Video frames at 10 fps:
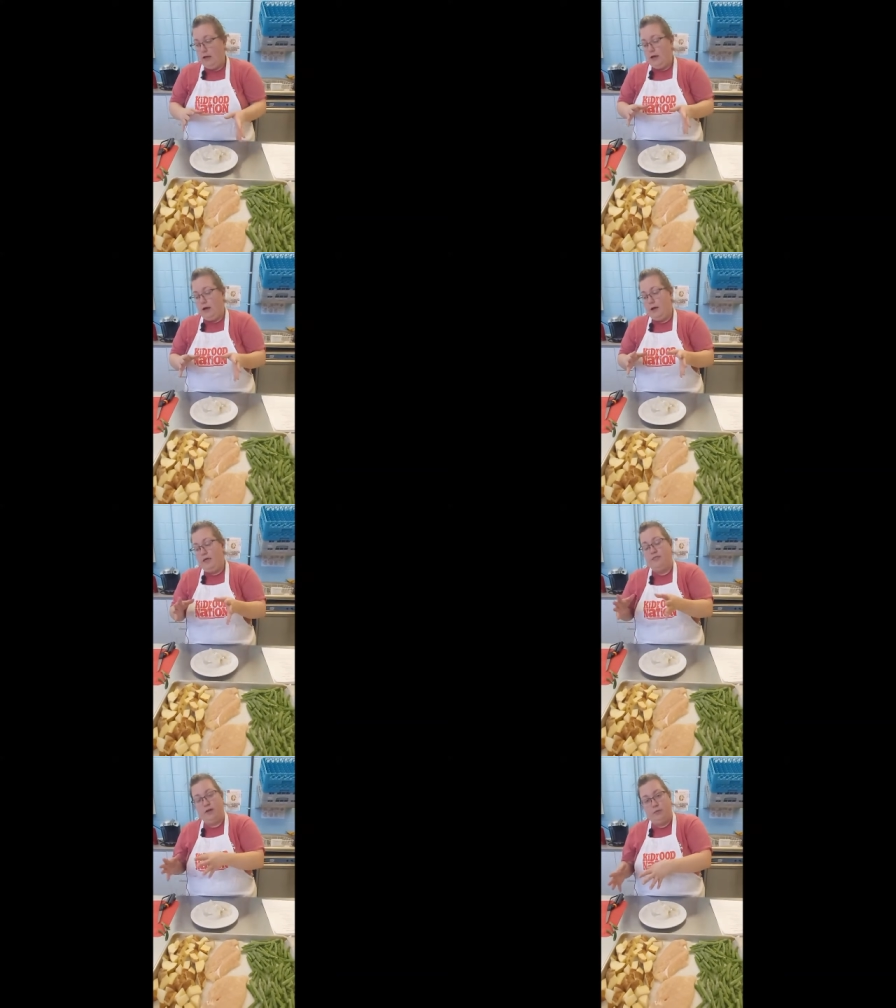uh,
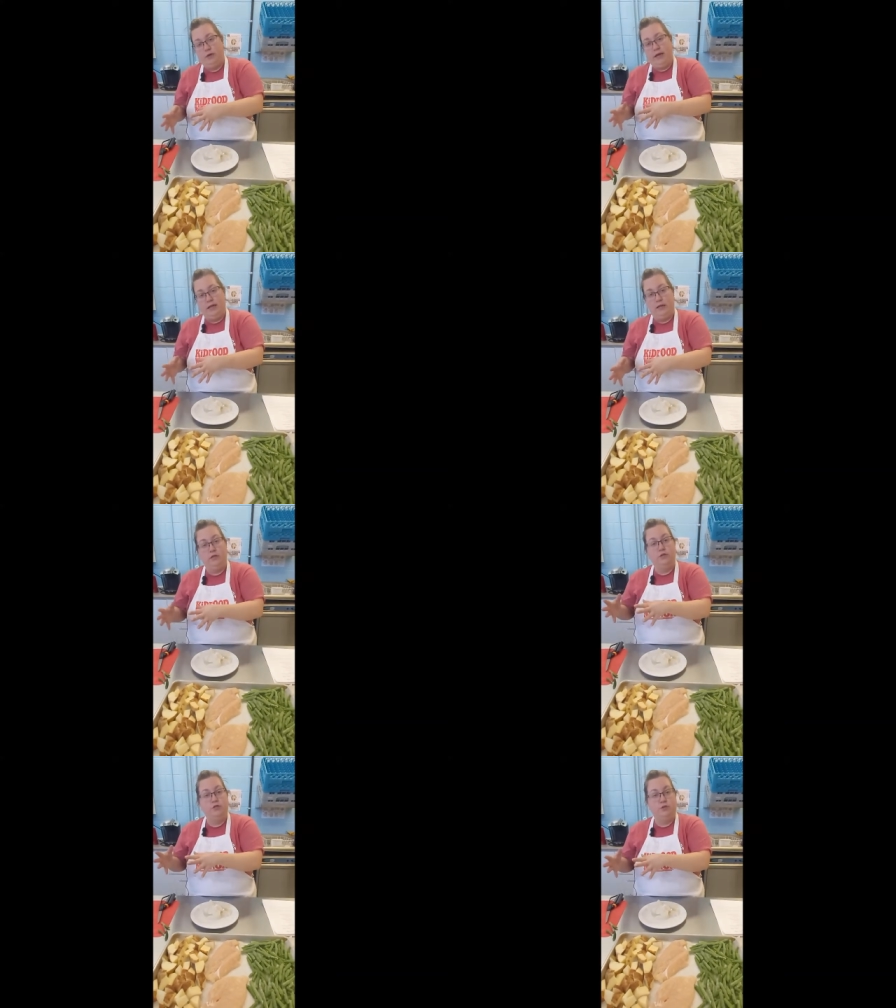and then we'll get
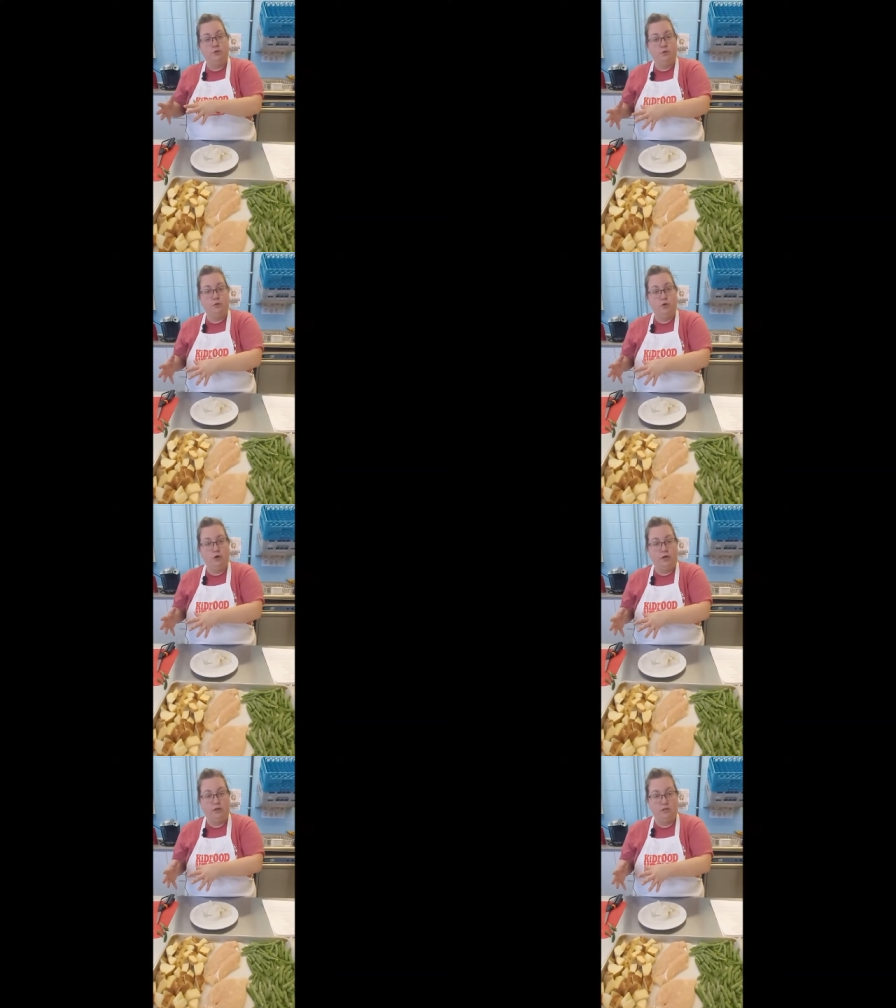into
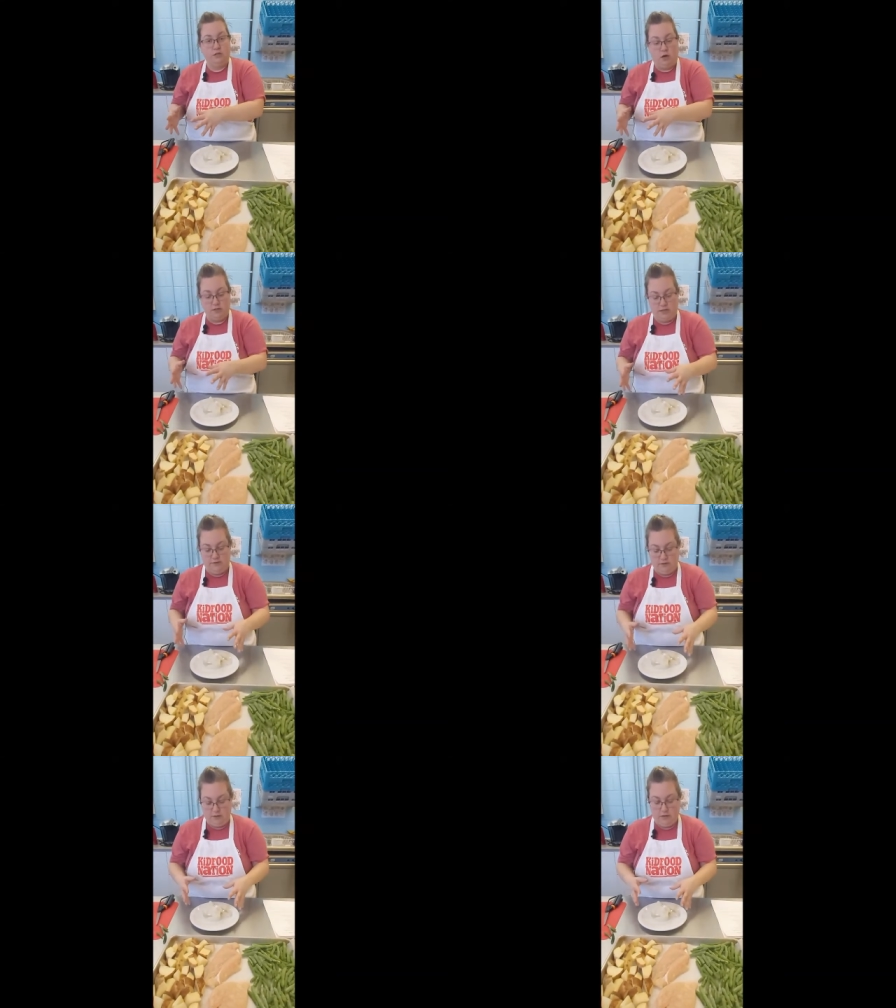cooking the sauce and
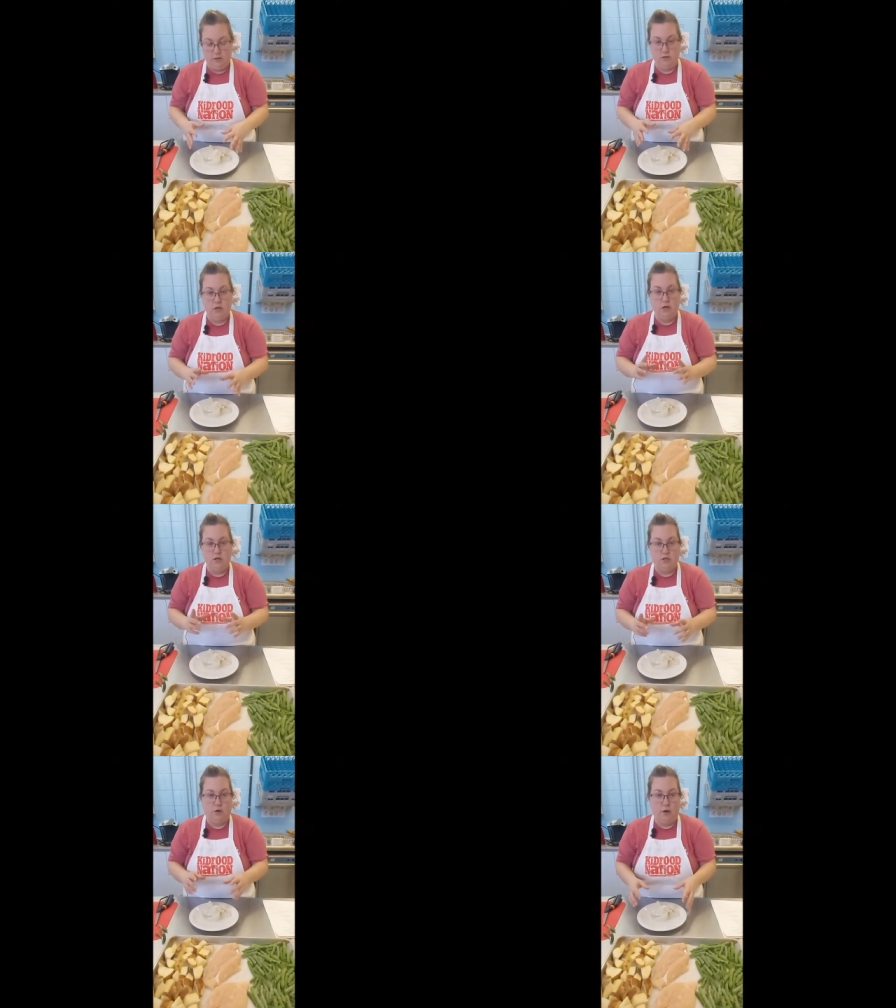everything else.
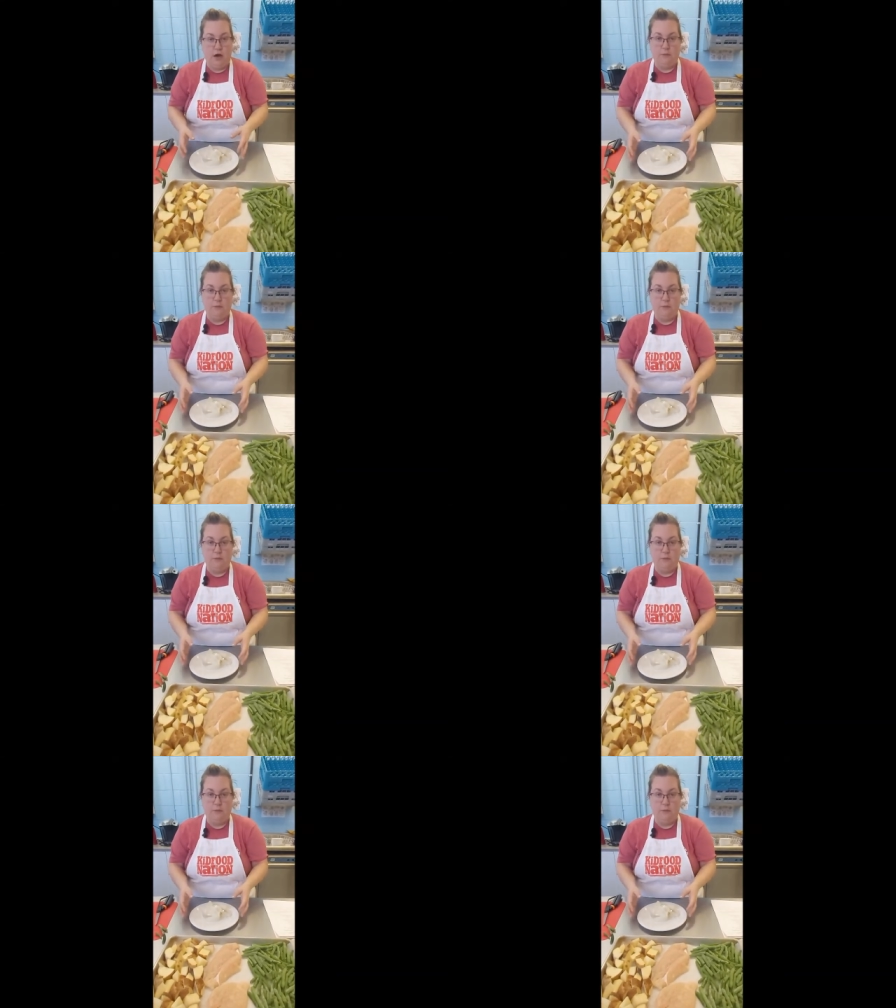So I